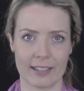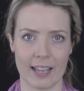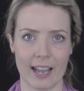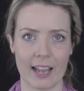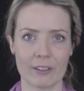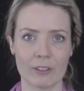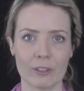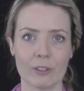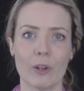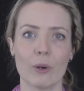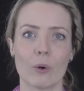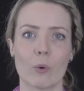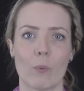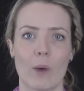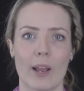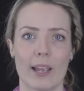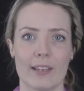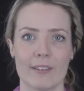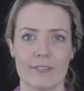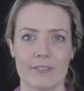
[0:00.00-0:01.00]
the
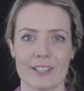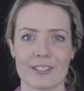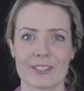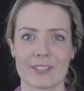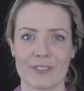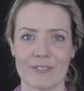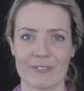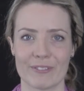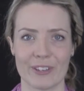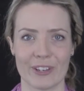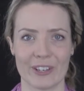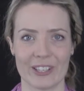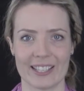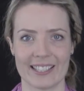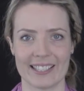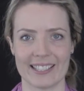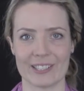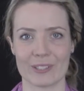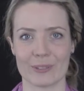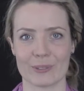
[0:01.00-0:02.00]
analog wave is
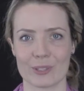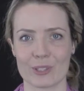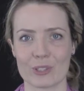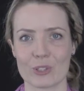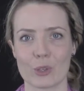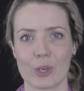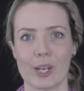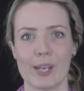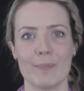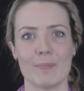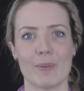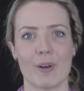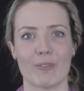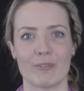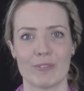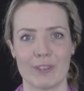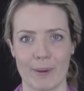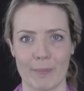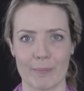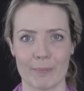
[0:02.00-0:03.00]
converted into a stream
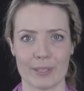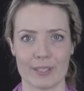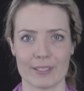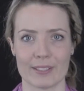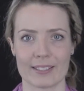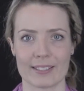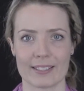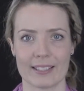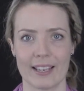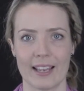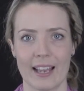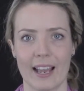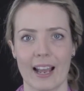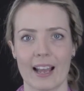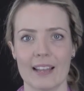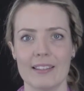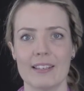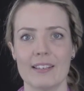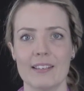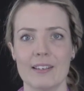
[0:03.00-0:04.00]
of numbers,
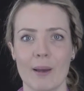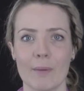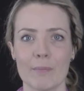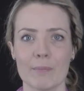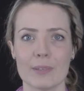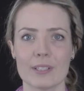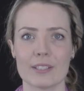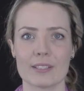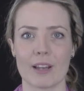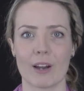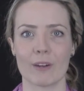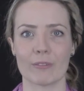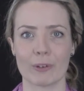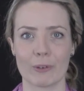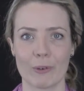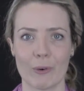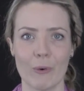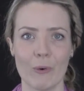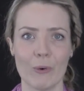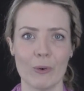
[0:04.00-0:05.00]
and the numbers are
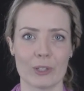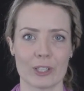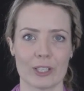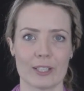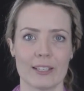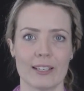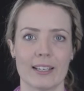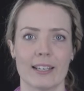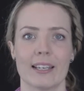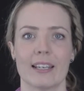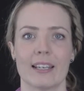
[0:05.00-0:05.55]
recorded